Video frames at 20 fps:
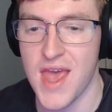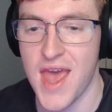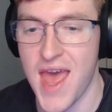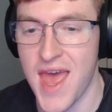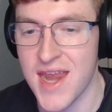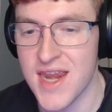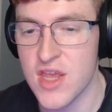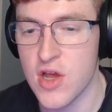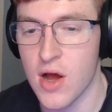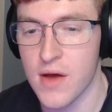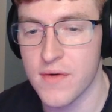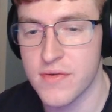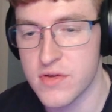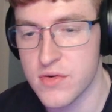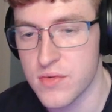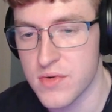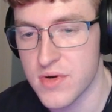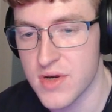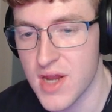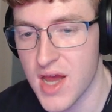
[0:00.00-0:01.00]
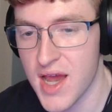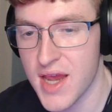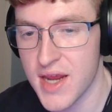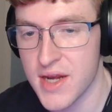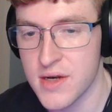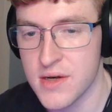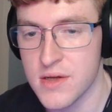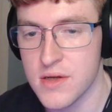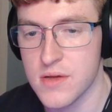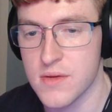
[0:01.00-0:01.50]
any offsuit
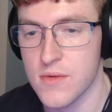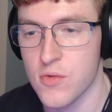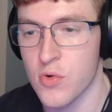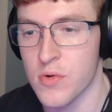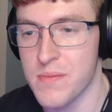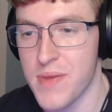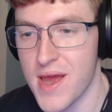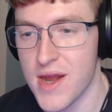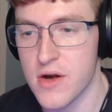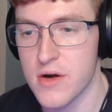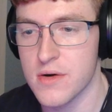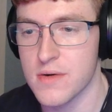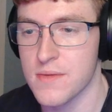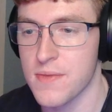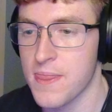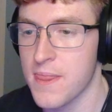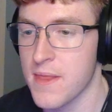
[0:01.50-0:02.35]
9 or better,